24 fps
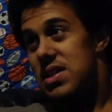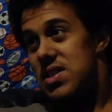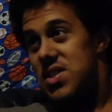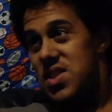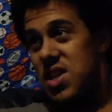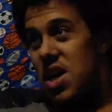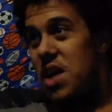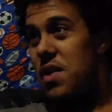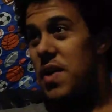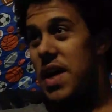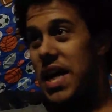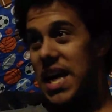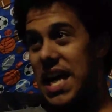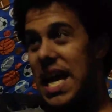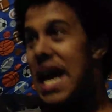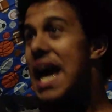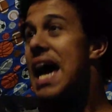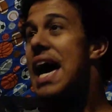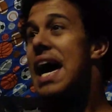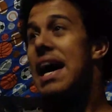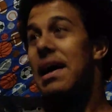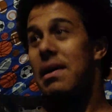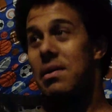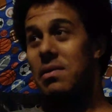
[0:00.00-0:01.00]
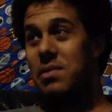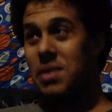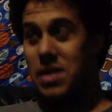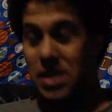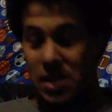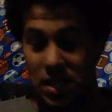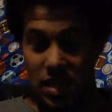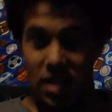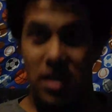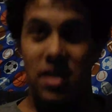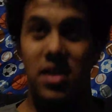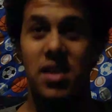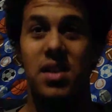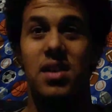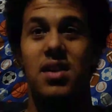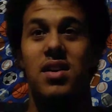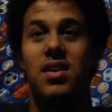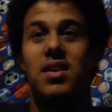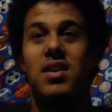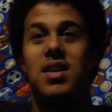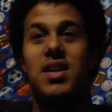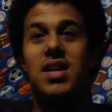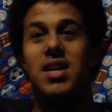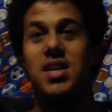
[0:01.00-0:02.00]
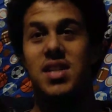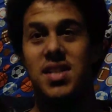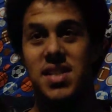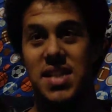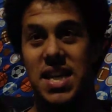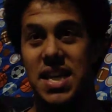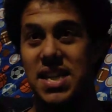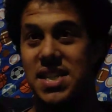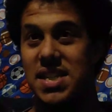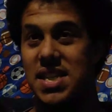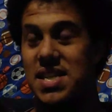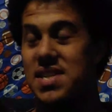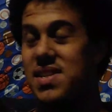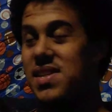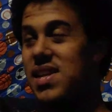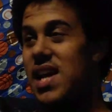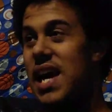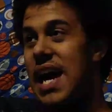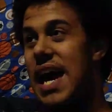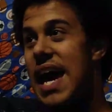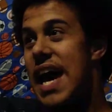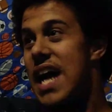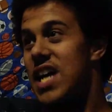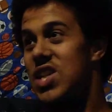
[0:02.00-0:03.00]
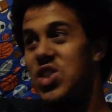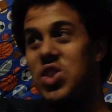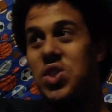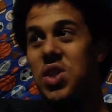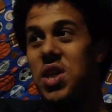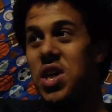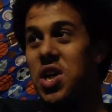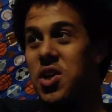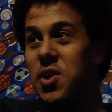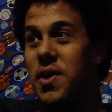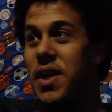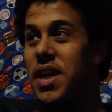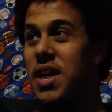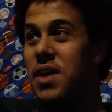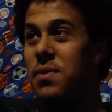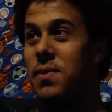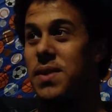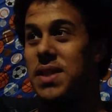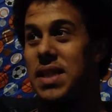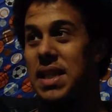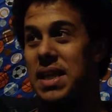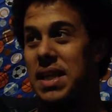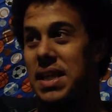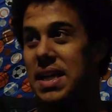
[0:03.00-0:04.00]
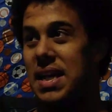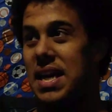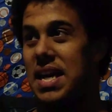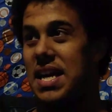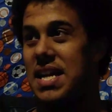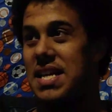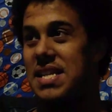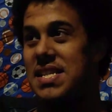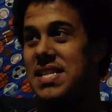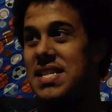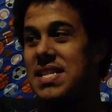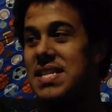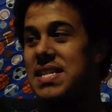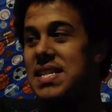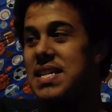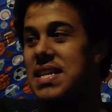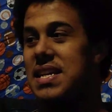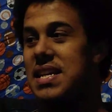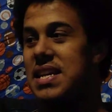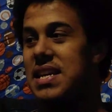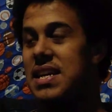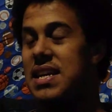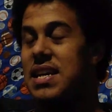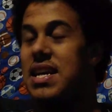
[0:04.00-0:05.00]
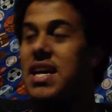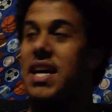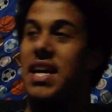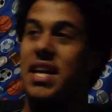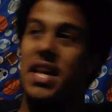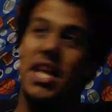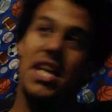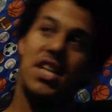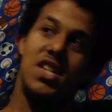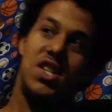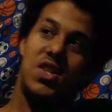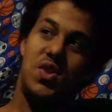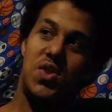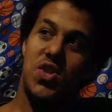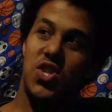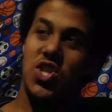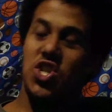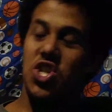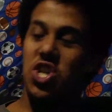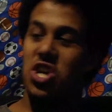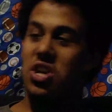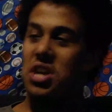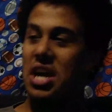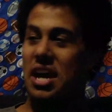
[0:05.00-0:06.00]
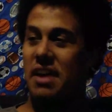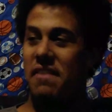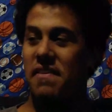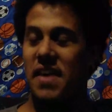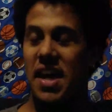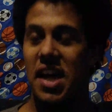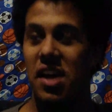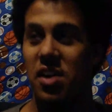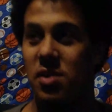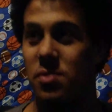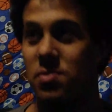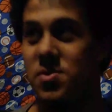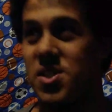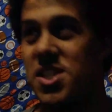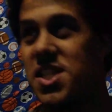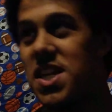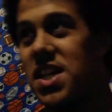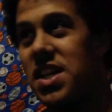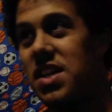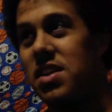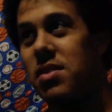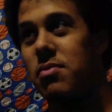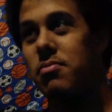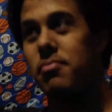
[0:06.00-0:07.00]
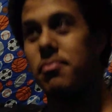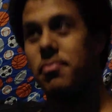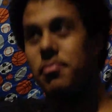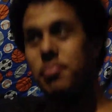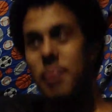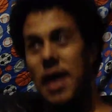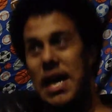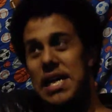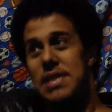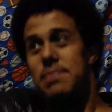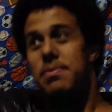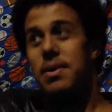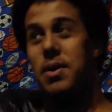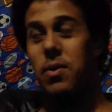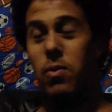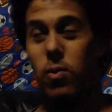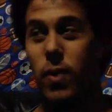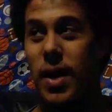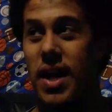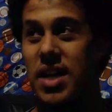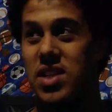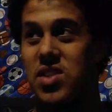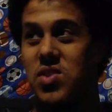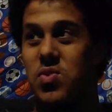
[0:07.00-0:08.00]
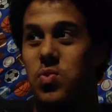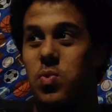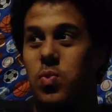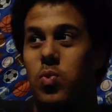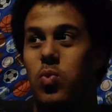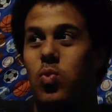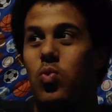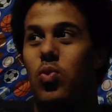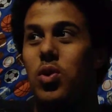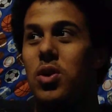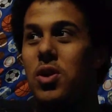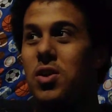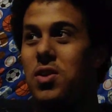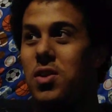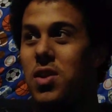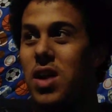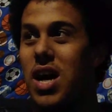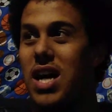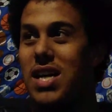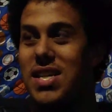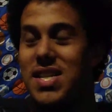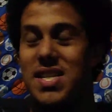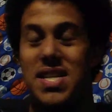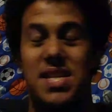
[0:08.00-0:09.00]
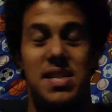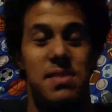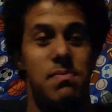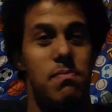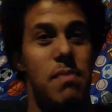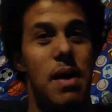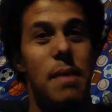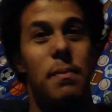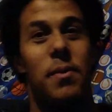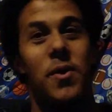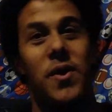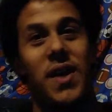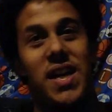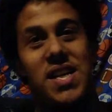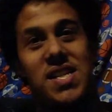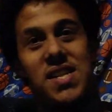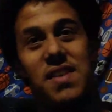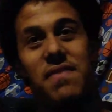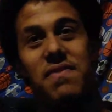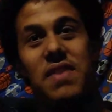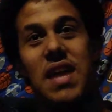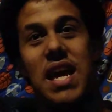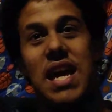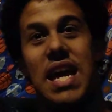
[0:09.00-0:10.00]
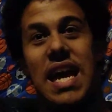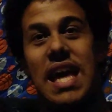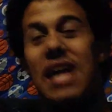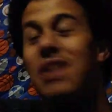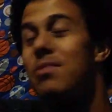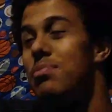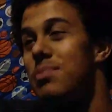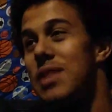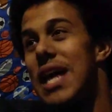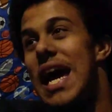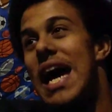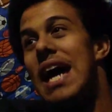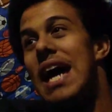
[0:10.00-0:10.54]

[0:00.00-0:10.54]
So, yeah. Six is actually agreeing with the kids, and they should have helped. Possibly Rex wouldn't have lost his memories if they helped